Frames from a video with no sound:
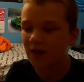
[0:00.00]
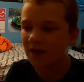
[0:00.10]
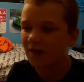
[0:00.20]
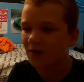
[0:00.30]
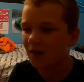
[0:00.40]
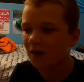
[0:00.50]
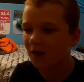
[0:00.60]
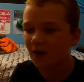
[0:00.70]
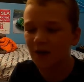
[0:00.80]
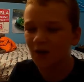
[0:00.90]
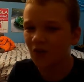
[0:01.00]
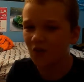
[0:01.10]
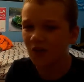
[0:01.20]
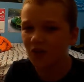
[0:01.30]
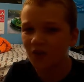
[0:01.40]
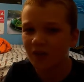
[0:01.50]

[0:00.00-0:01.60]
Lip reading: I don't know.